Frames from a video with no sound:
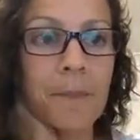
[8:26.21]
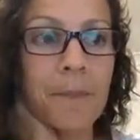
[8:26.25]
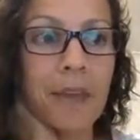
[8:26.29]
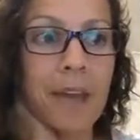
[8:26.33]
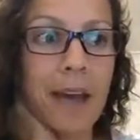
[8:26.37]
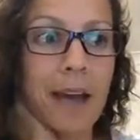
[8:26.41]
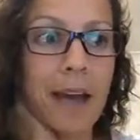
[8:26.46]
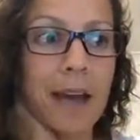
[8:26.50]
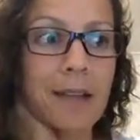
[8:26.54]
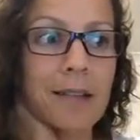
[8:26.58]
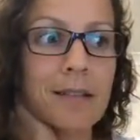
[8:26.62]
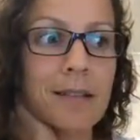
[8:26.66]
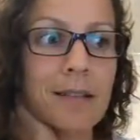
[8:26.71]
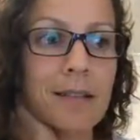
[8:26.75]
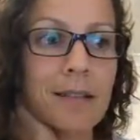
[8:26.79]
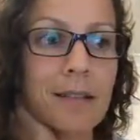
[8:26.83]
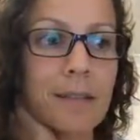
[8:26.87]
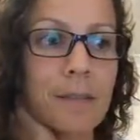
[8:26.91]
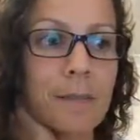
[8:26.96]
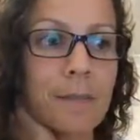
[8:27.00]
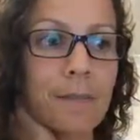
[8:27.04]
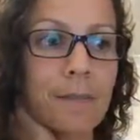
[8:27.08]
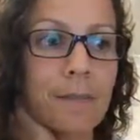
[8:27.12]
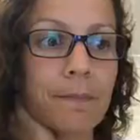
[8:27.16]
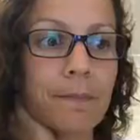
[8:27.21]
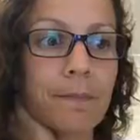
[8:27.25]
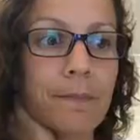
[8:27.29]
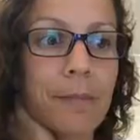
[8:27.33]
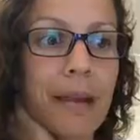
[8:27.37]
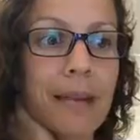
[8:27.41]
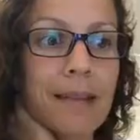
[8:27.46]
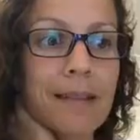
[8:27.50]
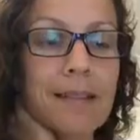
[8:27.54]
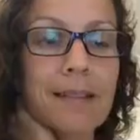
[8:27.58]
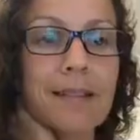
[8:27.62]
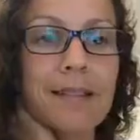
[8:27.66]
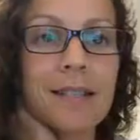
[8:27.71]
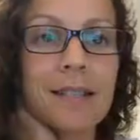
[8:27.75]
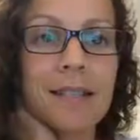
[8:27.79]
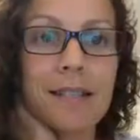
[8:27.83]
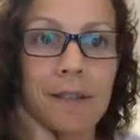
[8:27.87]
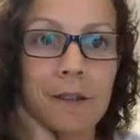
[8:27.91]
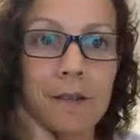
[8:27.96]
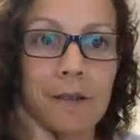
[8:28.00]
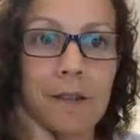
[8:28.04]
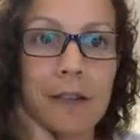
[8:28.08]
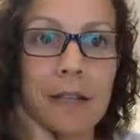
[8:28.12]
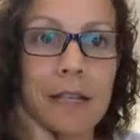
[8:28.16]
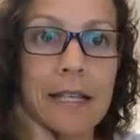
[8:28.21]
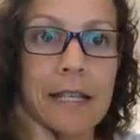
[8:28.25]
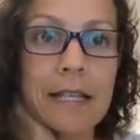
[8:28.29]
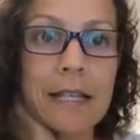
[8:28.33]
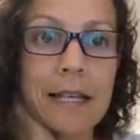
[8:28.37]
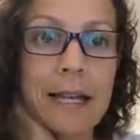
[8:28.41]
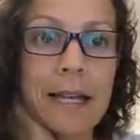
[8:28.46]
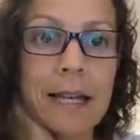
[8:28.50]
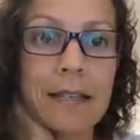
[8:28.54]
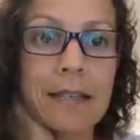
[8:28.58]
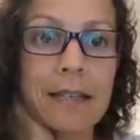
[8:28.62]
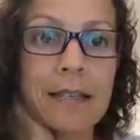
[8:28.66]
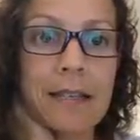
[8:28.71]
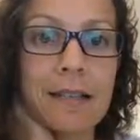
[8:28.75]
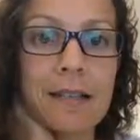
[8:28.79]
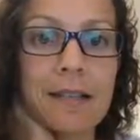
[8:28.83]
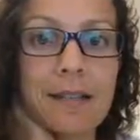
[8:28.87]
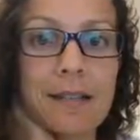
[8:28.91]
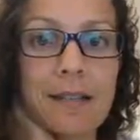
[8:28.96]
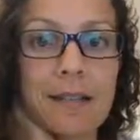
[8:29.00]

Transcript: that makes the difference, and